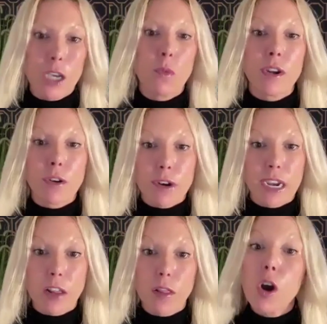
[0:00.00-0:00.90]
you when you go to
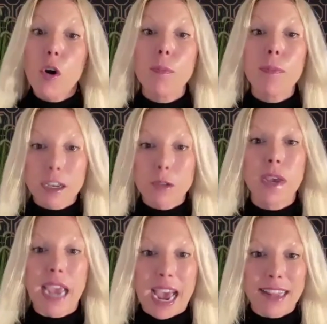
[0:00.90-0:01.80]
get a loan because
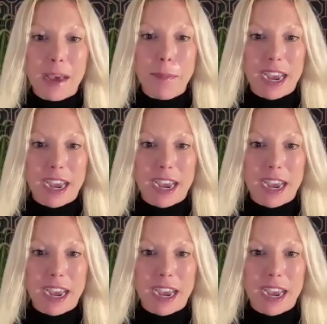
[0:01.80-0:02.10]
we add that